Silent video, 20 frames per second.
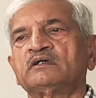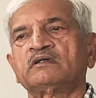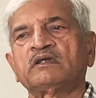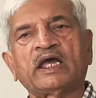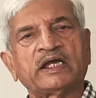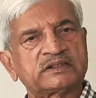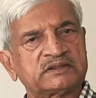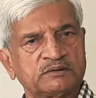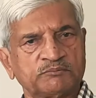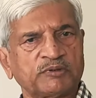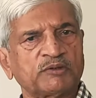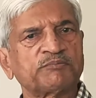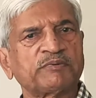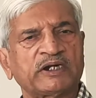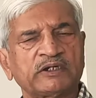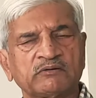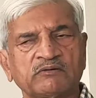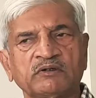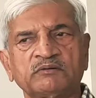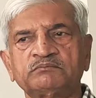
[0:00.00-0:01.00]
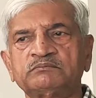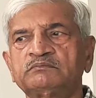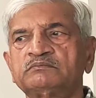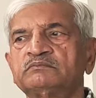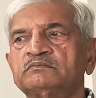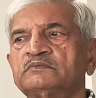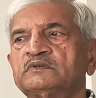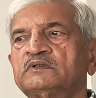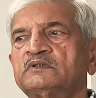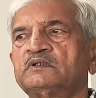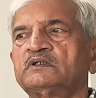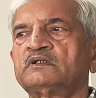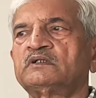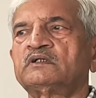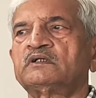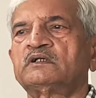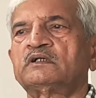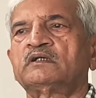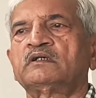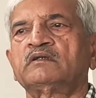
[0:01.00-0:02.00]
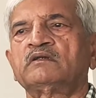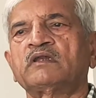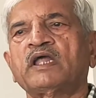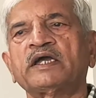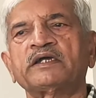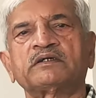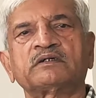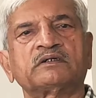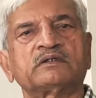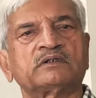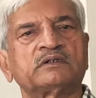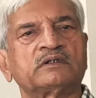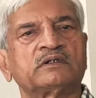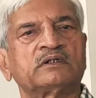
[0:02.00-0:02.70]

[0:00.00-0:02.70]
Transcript: like simple pendulum, like